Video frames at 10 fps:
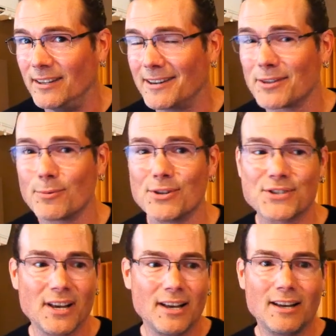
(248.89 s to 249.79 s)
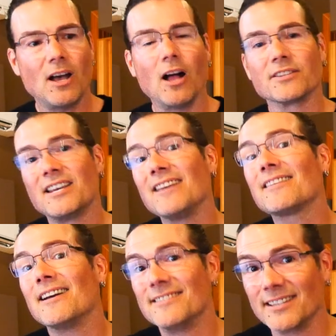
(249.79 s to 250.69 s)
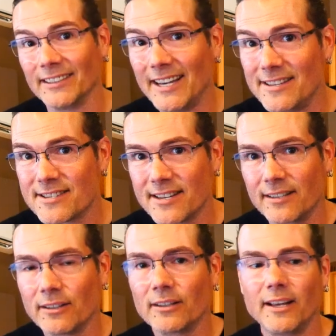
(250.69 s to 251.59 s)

In other words, I'll take that delayed signal